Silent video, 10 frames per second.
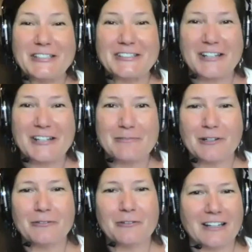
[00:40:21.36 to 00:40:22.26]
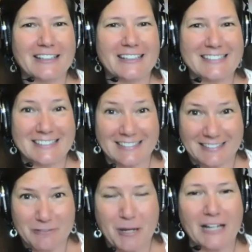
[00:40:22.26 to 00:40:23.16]
talk about wanting
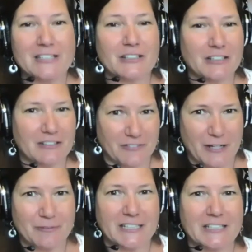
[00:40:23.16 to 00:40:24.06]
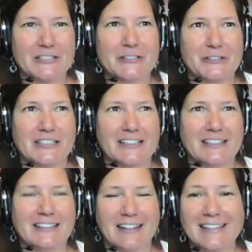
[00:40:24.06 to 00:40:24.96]
to pass on family history,
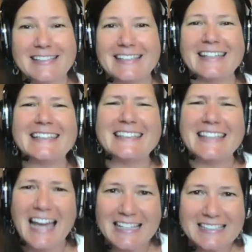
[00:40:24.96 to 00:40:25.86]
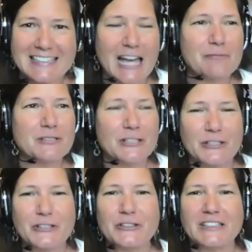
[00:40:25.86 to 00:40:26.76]
I say, yes,
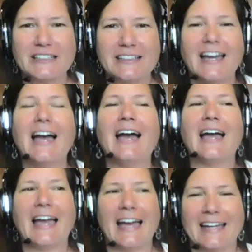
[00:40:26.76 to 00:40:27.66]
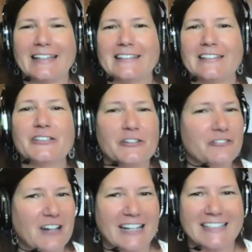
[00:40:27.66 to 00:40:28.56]
absolutely. And you'll
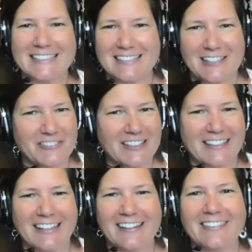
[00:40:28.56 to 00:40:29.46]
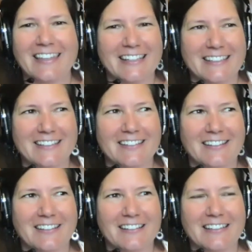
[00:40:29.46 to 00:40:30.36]
find stuff in there that,
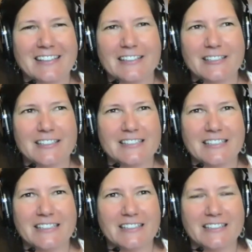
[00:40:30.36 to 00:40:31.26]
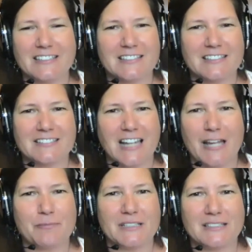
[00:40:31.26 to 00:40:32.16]
like, it's like
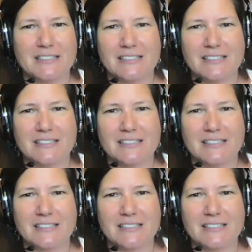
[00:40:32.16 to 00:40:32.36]
diamonds.